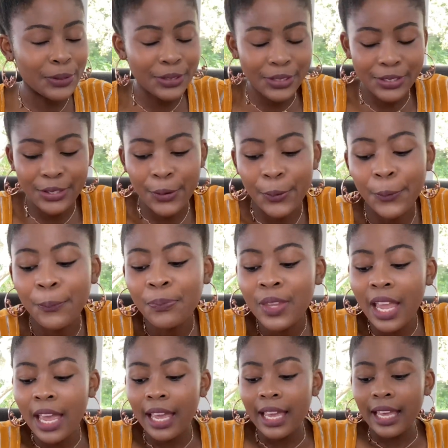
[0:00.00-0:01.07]
So
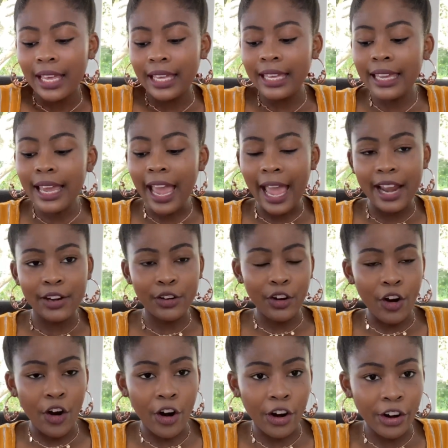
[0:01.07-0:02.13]
he had a
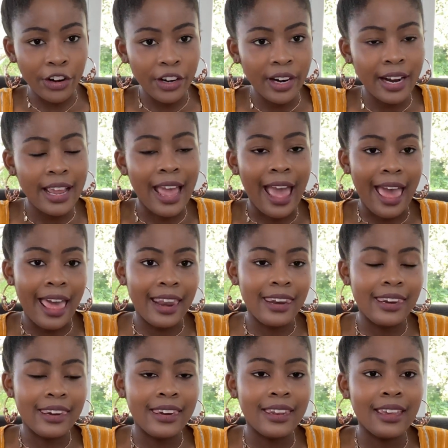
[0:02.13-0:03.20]
car,
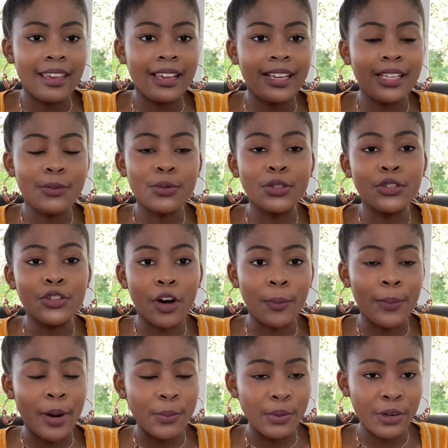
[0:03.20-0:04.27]
and he would drop
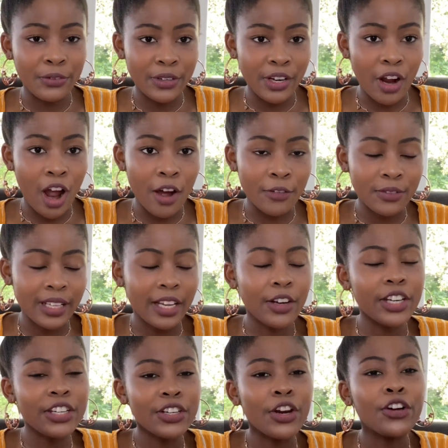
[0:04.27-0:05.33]
my boyfriend off. Like,
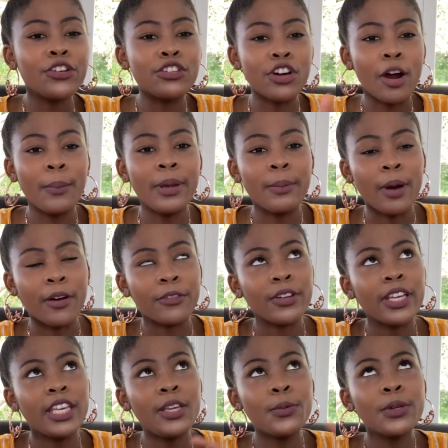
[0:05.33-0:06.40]
okay, not drop him off.
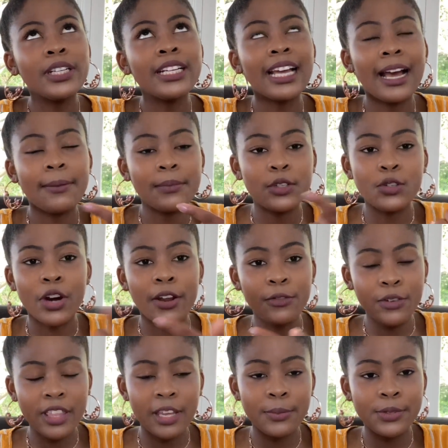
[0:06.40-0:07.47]
He would come drive
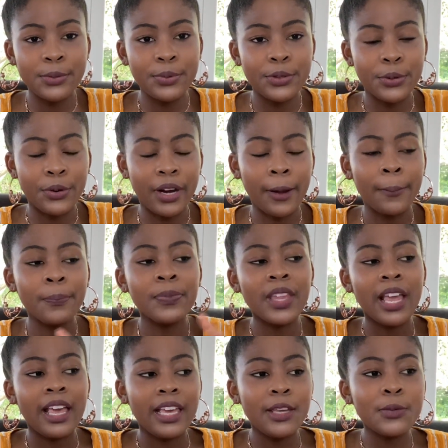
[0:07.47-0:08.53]
with him to Pretoria.
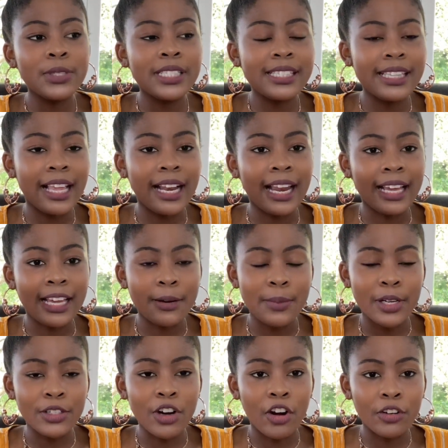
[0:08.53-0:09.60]
He would stay like at a
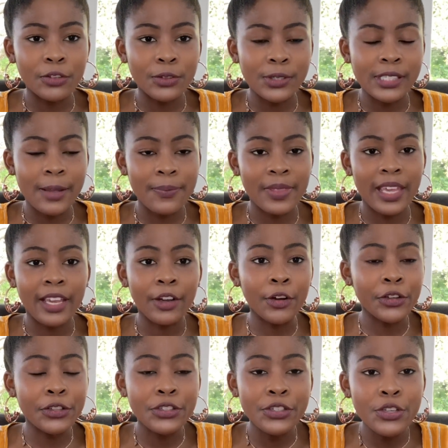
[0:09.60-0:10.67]
McDonald's or something,
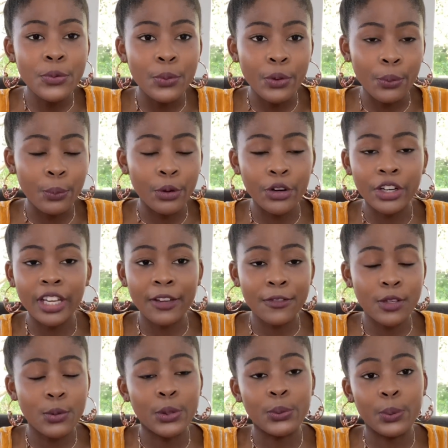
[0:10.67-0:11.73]
continue with work if
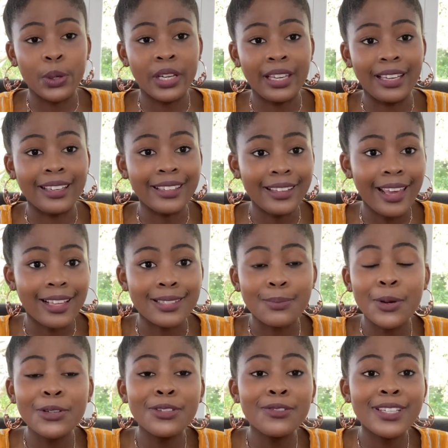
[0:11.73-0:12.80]
he was working. Yes,
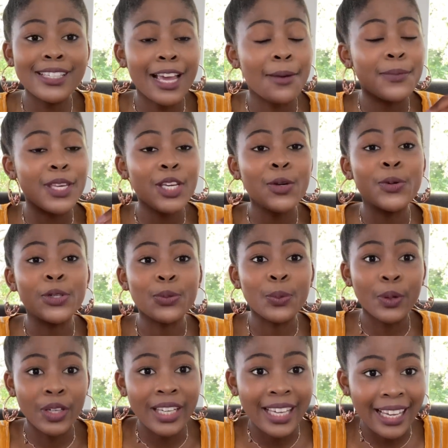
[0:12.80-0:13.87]
most of the time he was
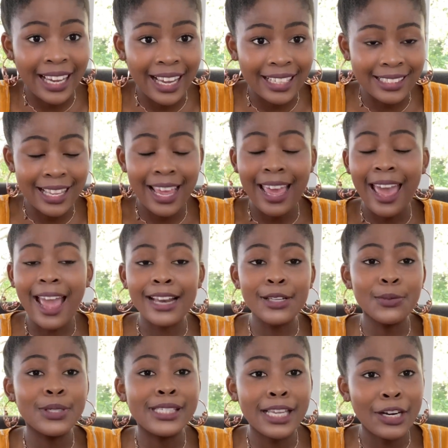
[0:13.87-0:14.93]
working, guys, and he
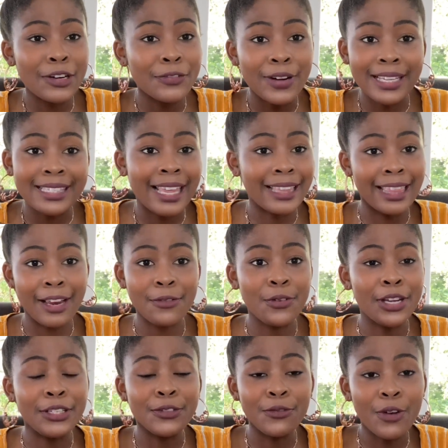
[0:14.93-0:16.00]
would sacrifice like that for
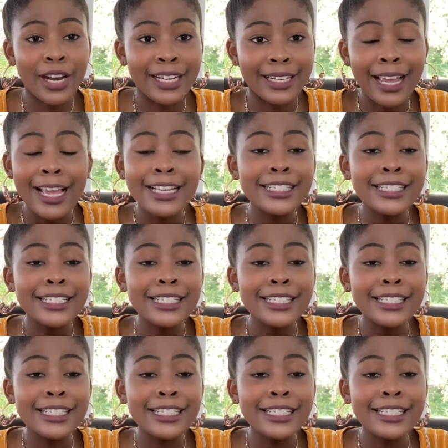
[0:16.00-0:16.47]
his friend.